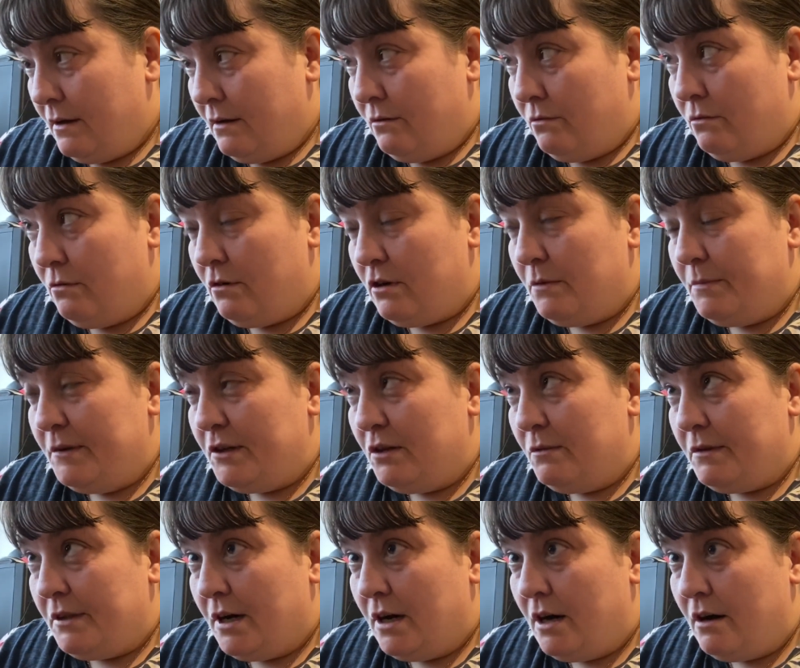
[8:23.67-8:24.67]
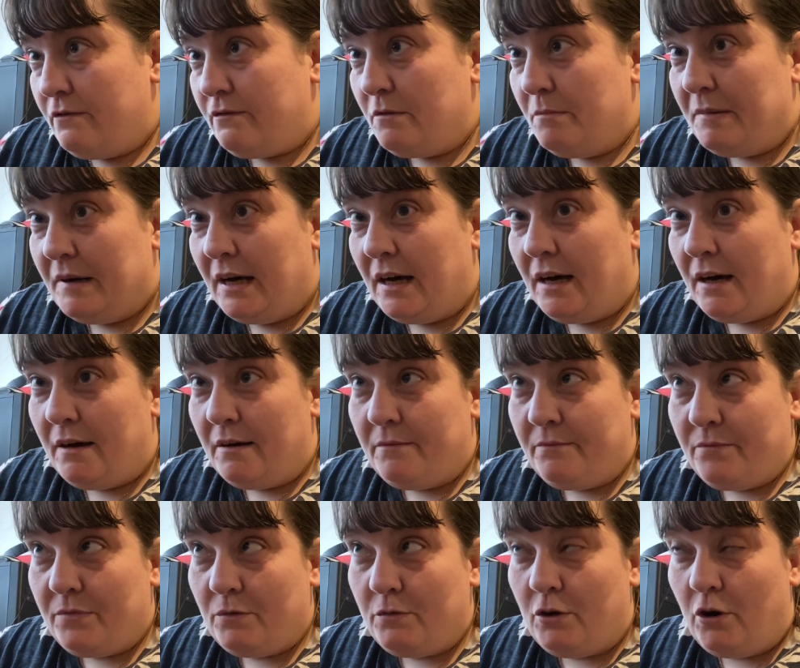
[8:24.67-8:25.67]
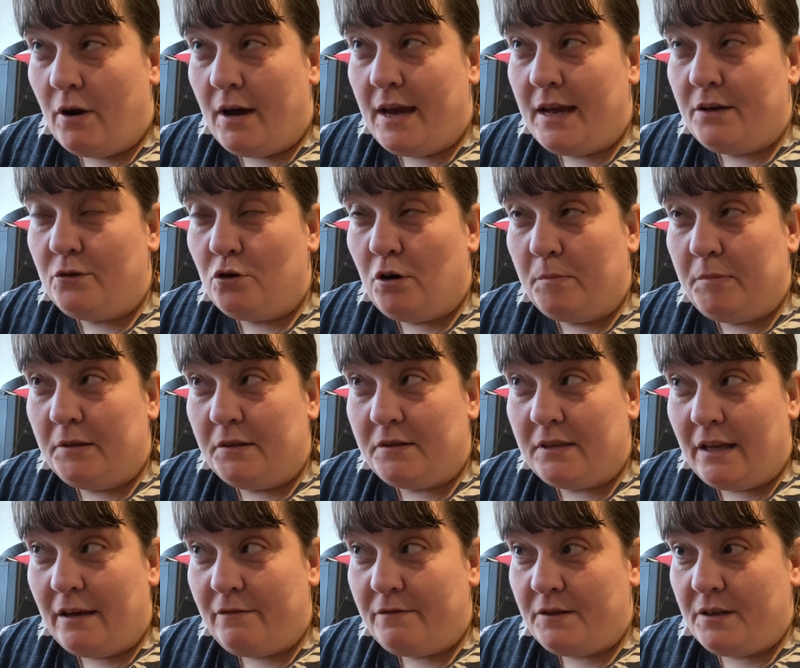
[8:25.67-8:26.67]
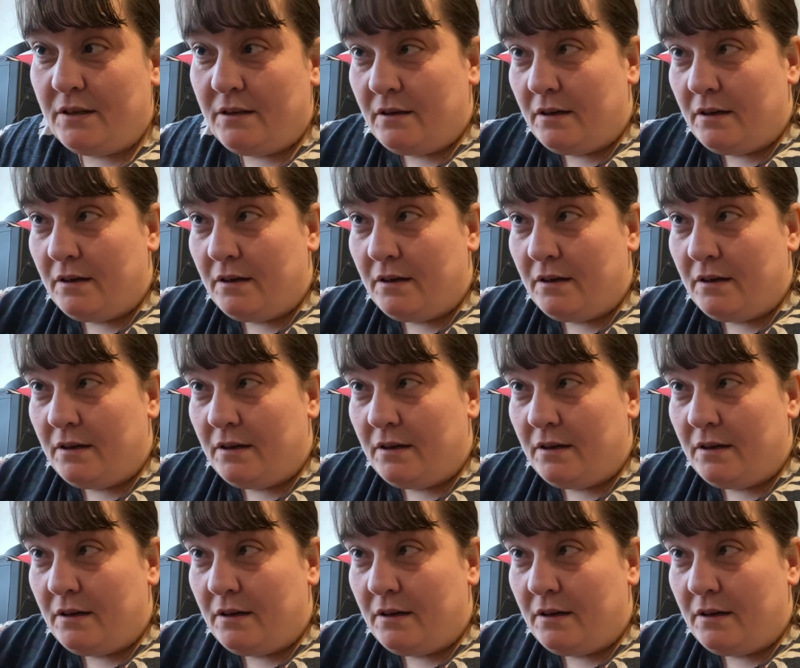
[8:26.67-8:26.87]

what can we do with half a bar? We've got 8 nobbles left,